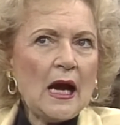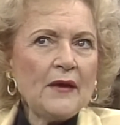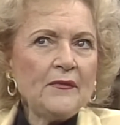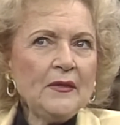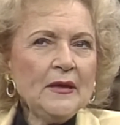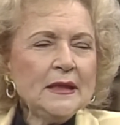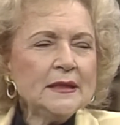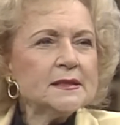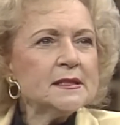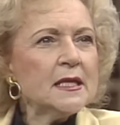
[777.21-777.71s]
I
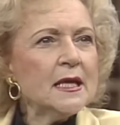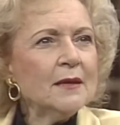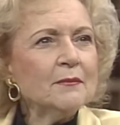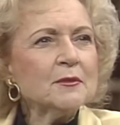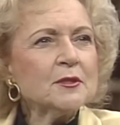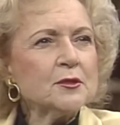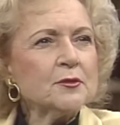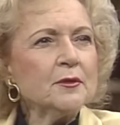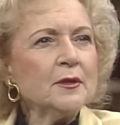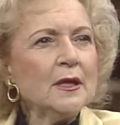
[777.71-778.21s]
think it's
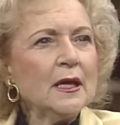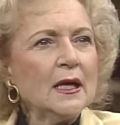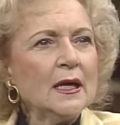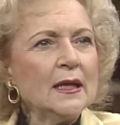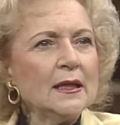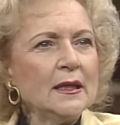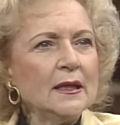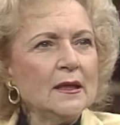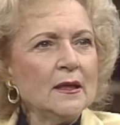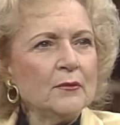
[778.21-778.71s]
chemistry,
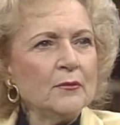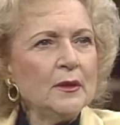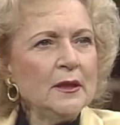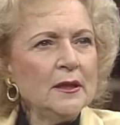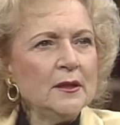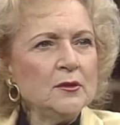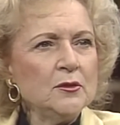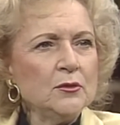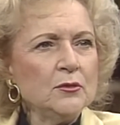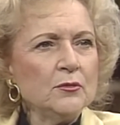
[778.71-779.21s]
Eileen. I
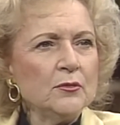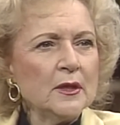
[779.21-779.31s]
really do.